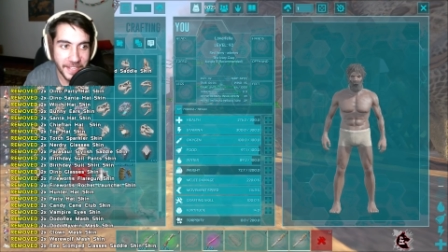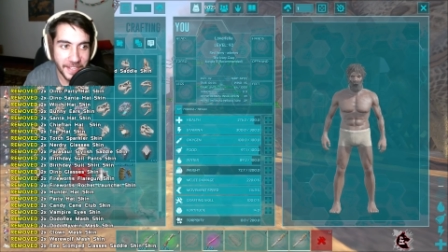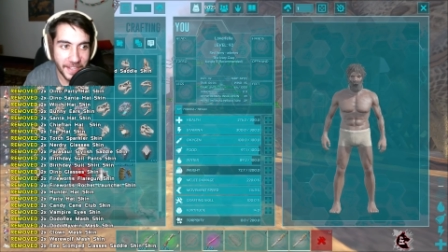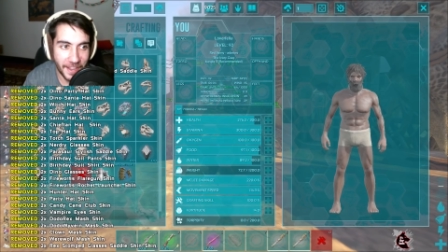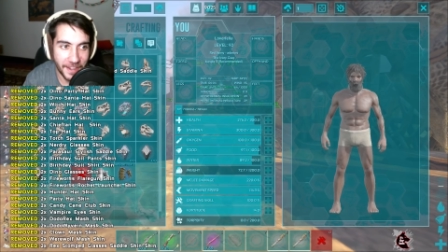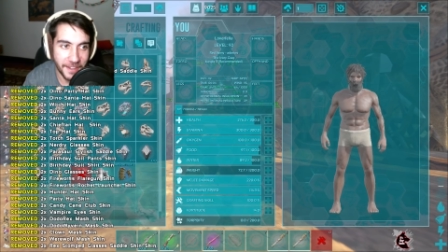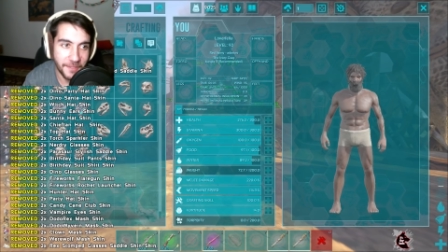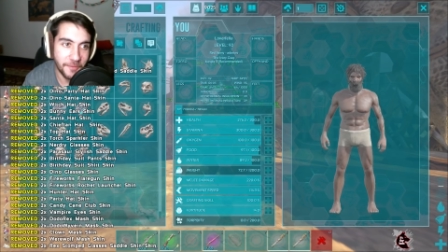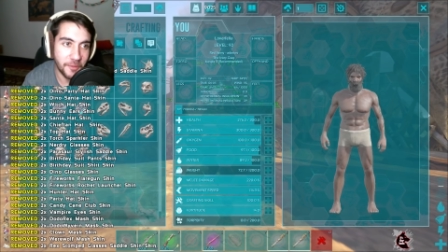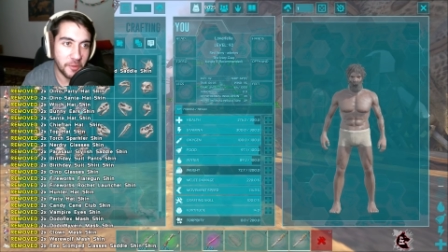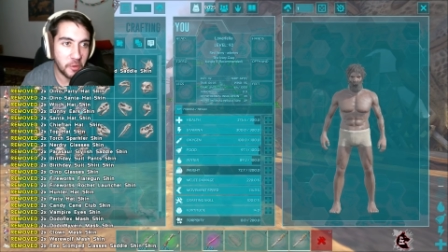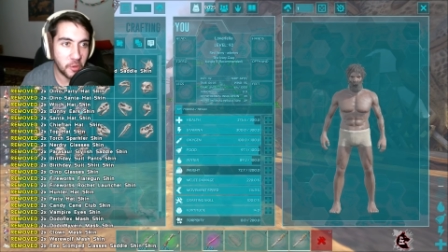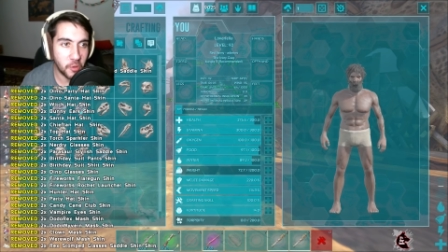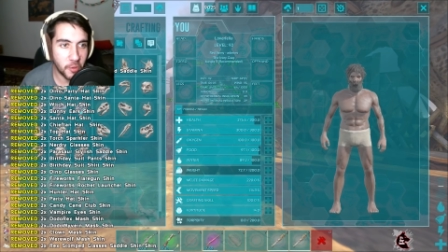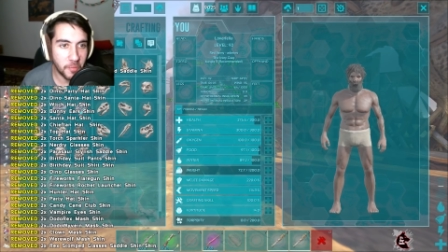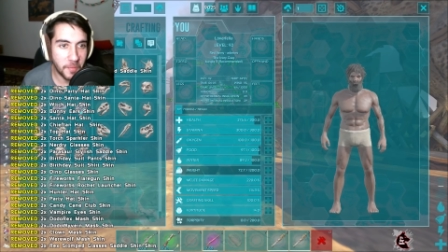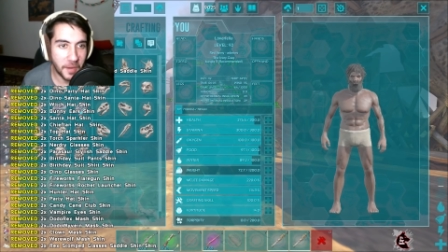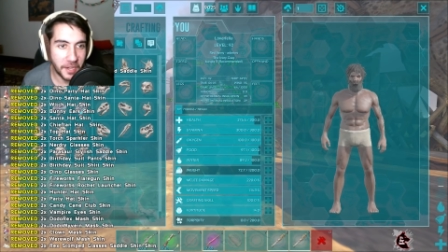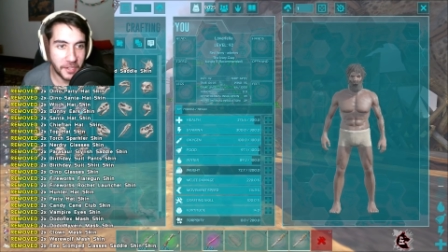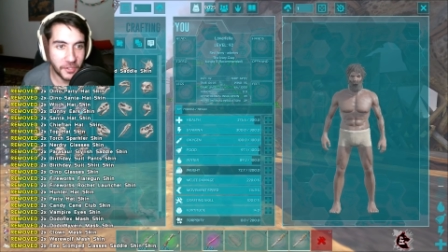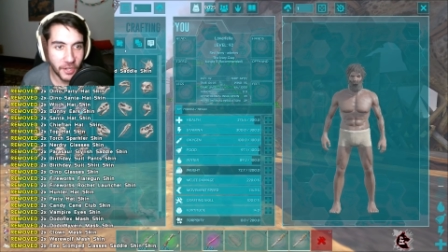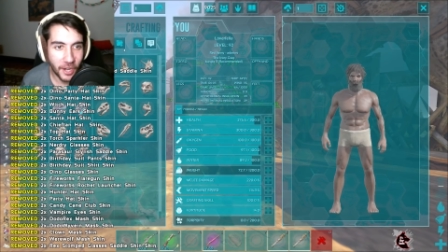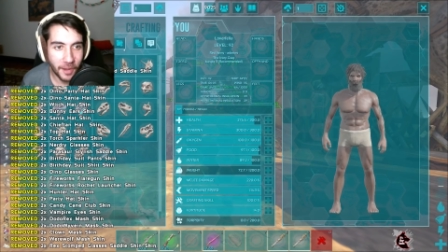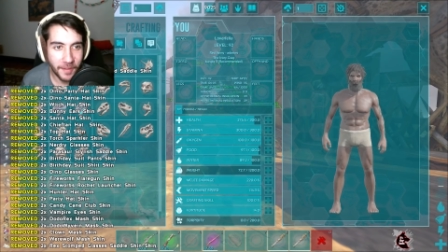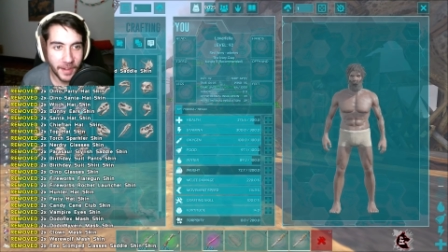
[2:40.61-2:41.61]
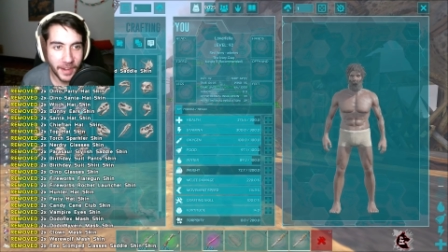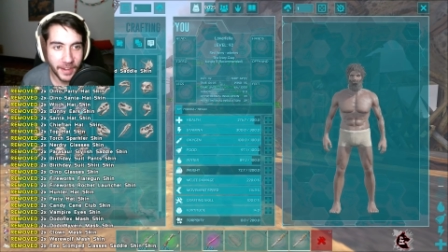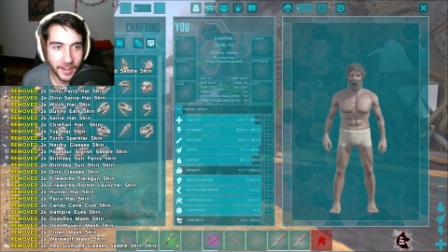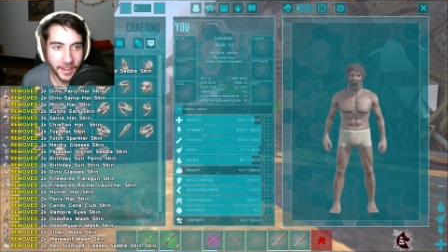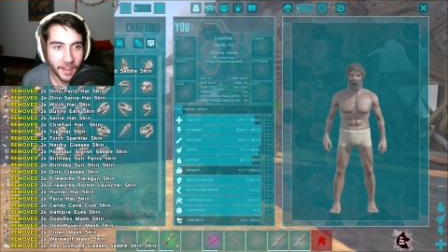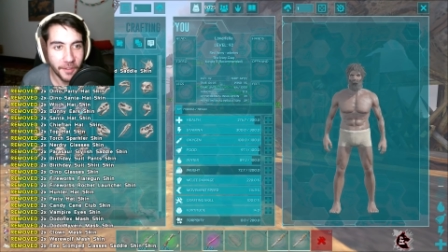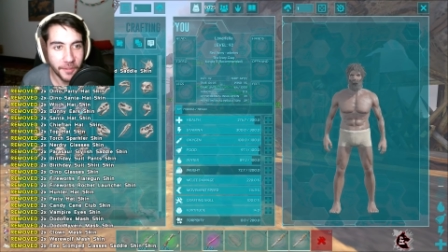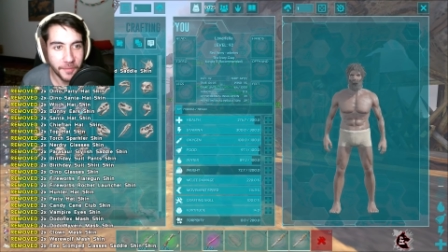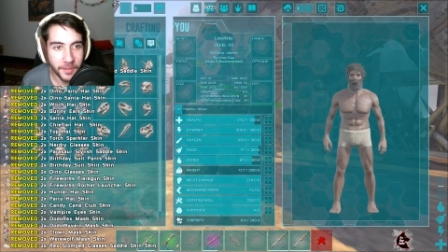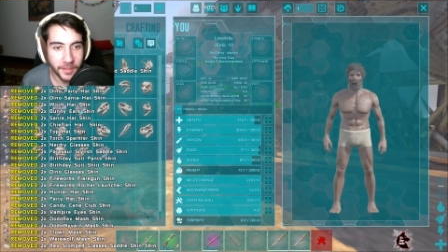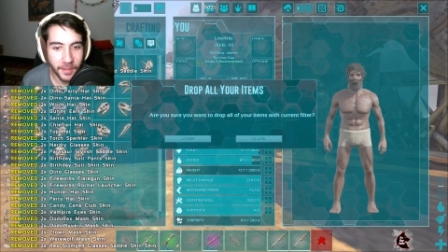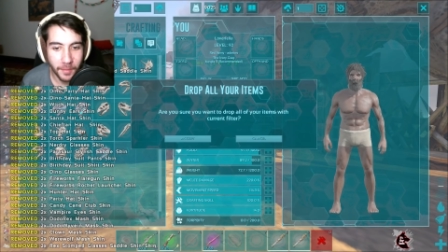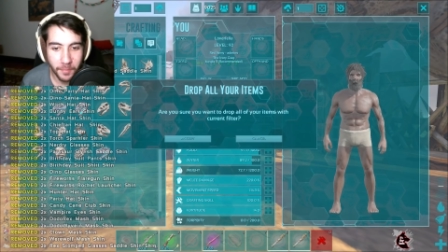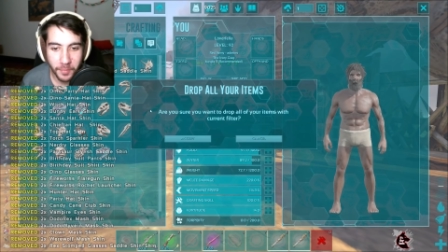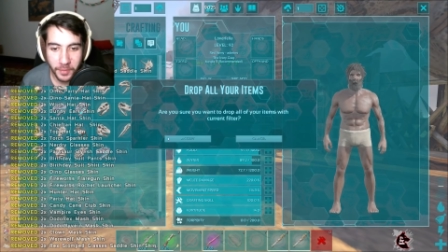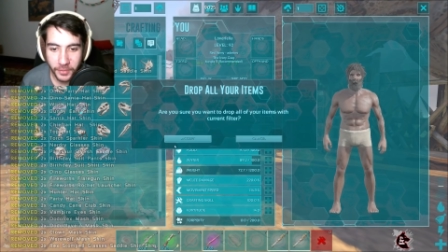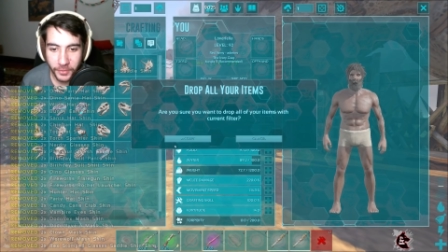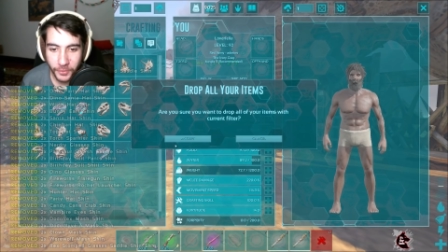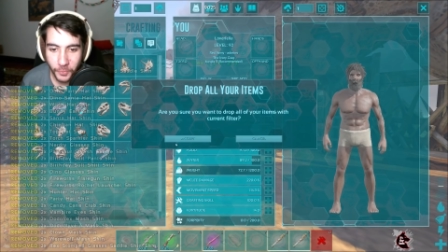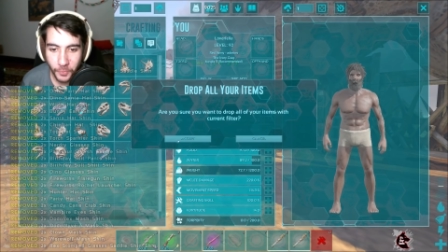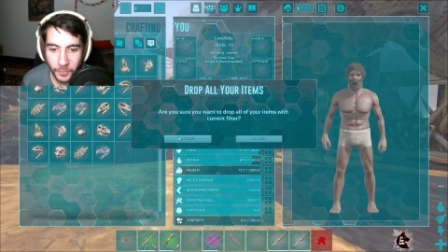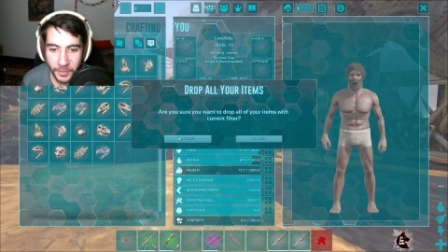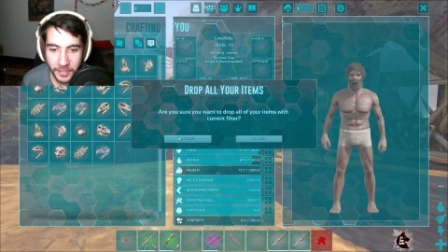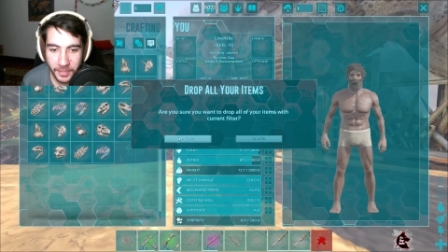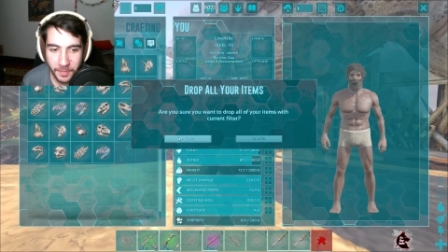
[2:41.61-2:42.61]
and you want to join my tribe and hang out with me, that'd be
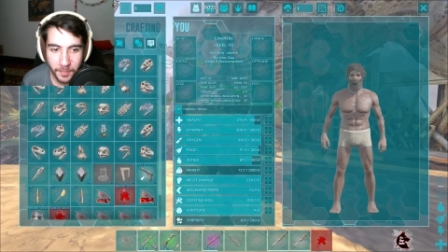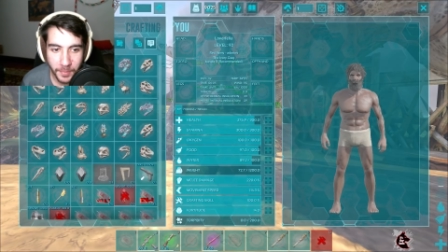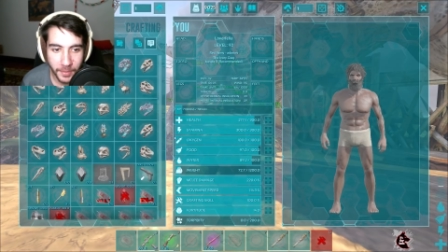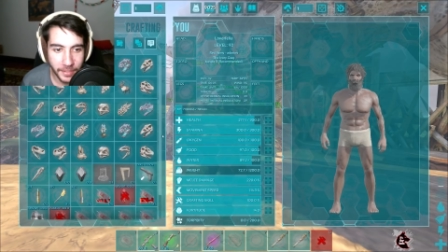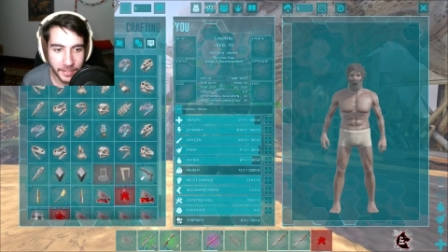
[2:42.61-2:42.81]
sweet.